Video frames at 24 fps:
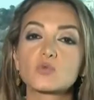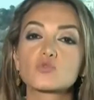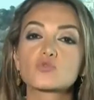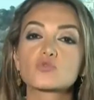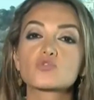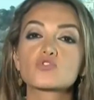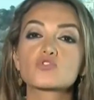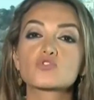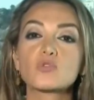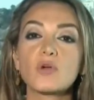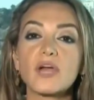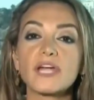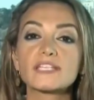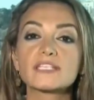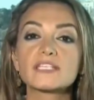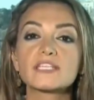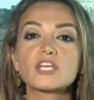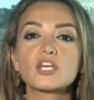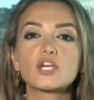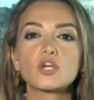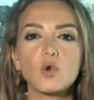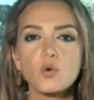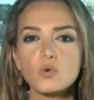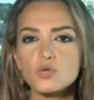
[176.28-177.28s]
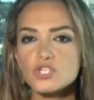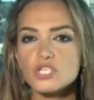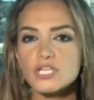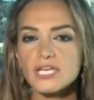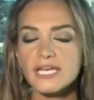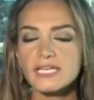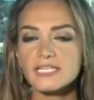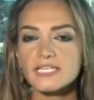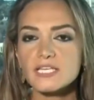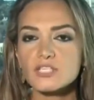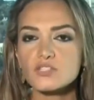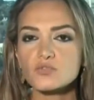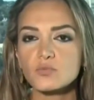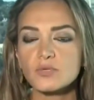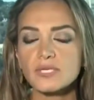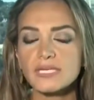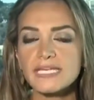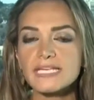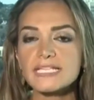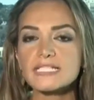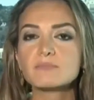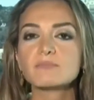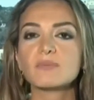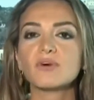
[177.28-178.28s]
going to try to negotiate his
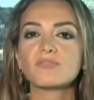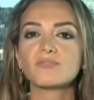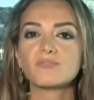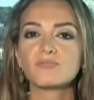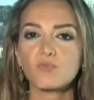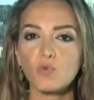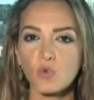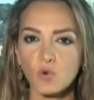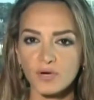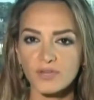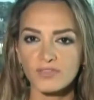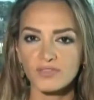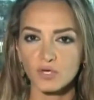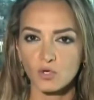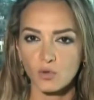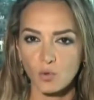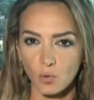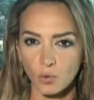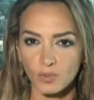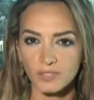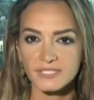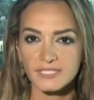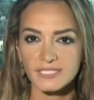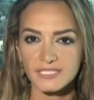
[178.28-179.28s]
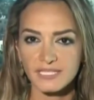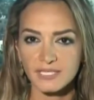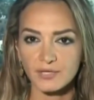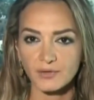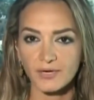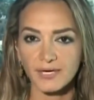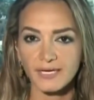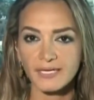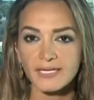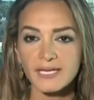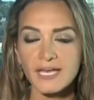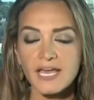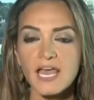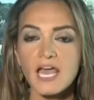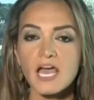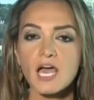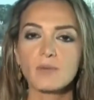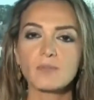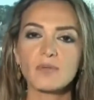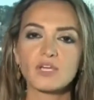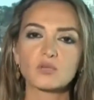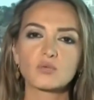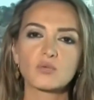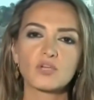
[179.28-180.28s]
release before the court hearing.
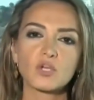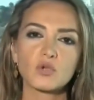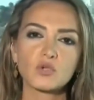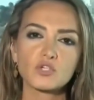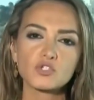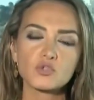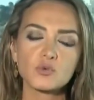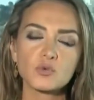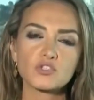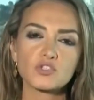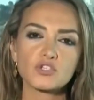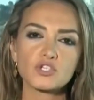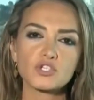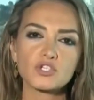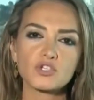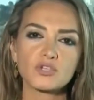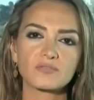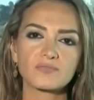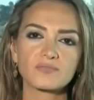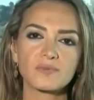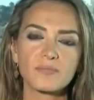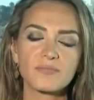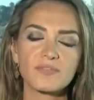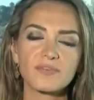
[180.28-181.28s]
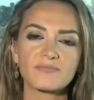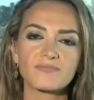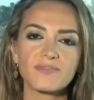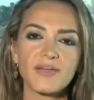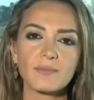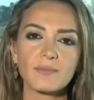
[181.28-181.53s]
But we also understood from the